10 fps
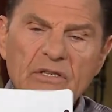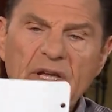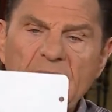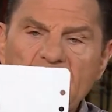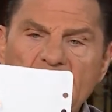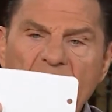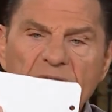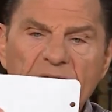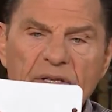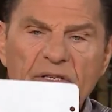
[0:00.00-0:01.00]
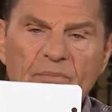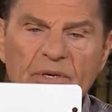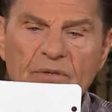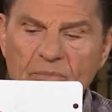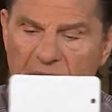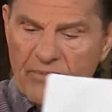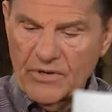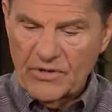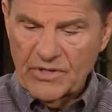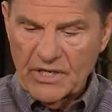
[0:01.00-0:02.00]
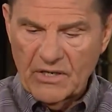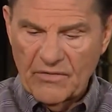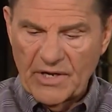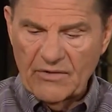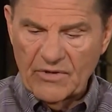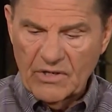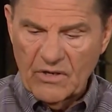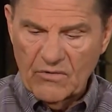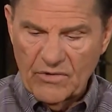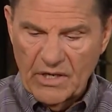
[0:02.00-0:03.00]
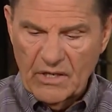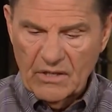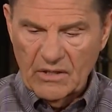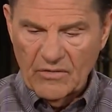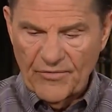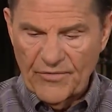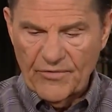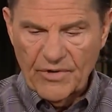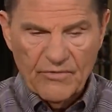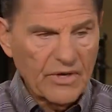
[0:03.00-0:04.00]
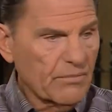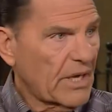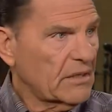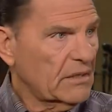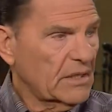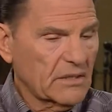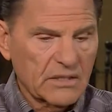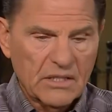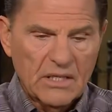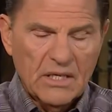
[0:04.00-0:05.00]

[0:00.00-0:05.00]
same size as this piece of paper, because they, they would go in a little three-wing binder like this.